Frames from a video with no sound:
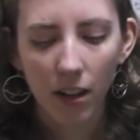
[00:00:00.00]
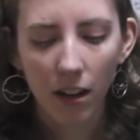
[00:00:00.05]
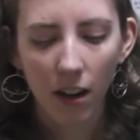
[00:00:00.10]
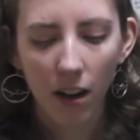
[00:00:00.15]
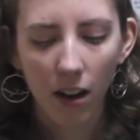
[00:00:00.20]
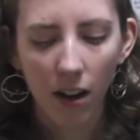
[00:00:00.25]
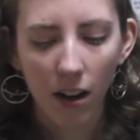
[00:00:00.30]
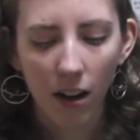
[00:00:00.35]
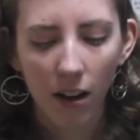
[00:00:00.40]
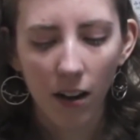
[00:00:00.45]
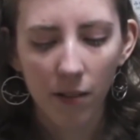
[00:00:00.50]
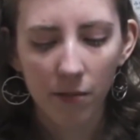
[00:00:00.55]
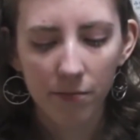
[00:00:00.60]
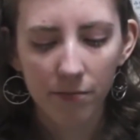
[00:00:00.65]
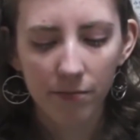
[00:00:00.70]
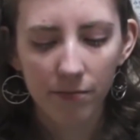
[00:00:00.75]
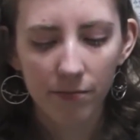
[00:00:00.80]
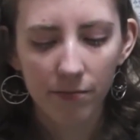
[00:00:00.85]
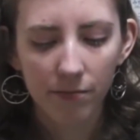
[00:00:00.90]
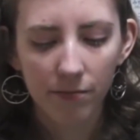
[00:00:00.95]
and
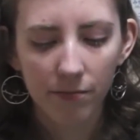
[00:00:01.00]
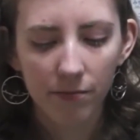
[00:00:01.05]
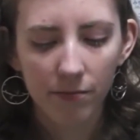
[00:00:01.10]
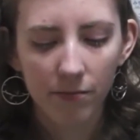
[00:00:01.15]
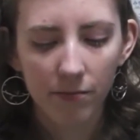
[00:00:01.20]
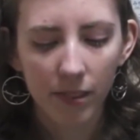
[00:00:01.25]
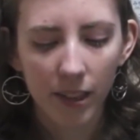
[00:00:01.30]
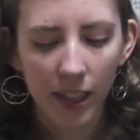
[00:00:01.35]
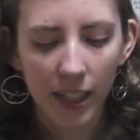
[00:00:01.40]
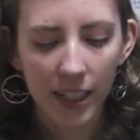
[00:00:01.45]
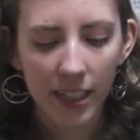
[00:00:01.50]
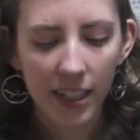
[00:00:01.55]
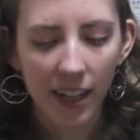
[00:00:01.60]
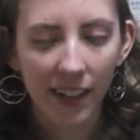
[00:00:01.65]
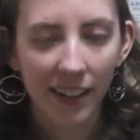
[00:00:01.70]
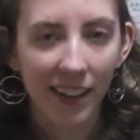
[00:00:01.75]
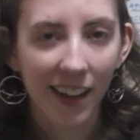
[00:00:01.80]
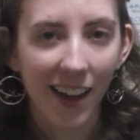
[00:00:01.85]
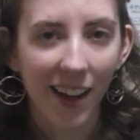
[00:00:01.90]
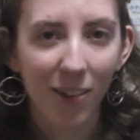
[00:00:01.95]
things
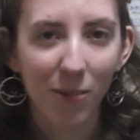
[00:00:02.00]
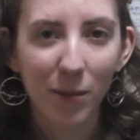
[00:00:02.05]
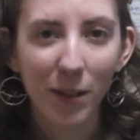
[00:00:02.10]
like that.